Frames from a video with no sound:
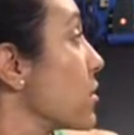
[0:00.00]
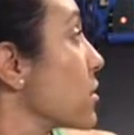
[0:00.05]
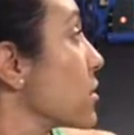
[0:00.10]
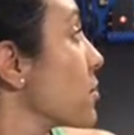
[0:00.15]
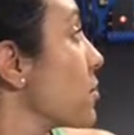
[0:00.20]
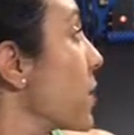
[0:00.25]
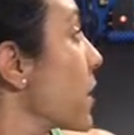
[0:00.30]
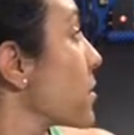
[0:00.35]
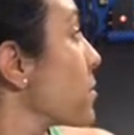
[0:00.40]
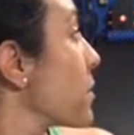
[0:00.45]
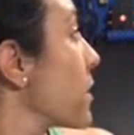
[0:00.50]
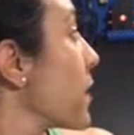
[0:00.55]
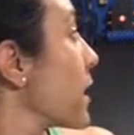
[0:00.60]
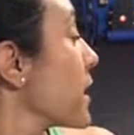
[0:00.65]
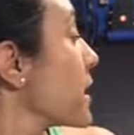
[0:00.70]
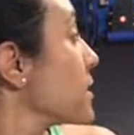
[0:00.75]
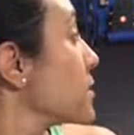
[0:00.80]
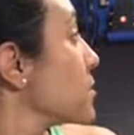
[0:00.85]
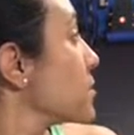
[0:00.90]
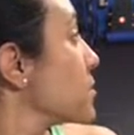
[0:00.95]
look back
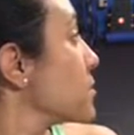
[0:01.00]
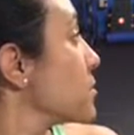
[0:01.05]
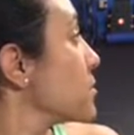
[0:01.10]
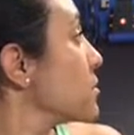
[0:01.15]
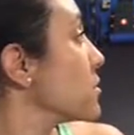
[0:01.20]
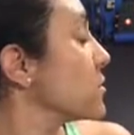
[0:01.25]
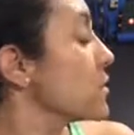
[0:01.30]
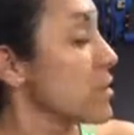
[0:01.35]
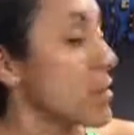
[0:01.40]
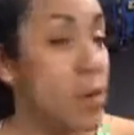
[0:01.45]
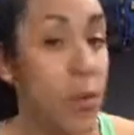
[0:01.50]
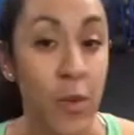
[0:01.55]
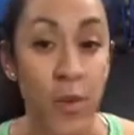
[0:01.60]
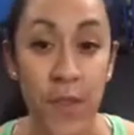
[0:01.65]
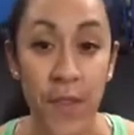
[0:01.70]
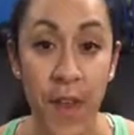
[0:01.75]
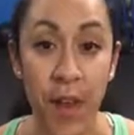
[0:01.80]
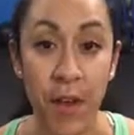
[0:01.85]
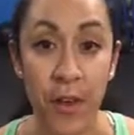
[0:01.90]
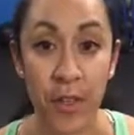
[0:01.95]
behind you
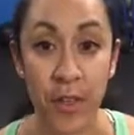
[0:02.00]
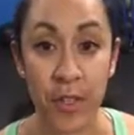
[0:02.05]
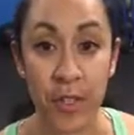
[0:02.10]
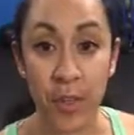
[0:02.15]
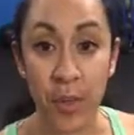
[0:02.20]
without your